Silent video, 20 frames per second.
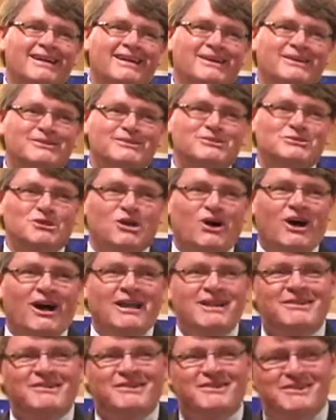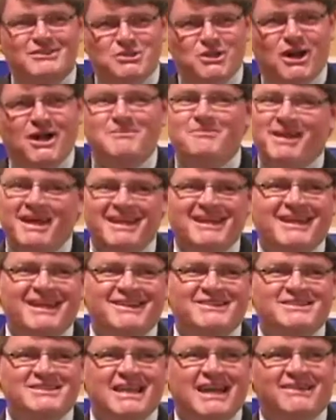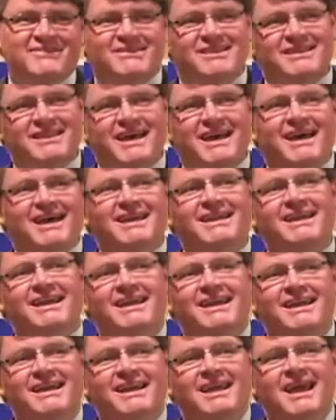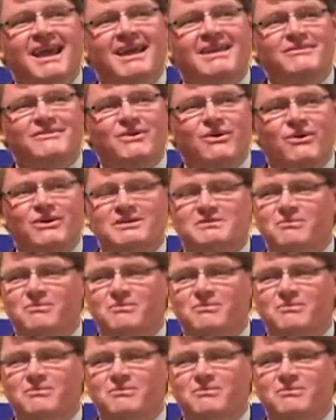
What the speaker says: And John many years after that. And of course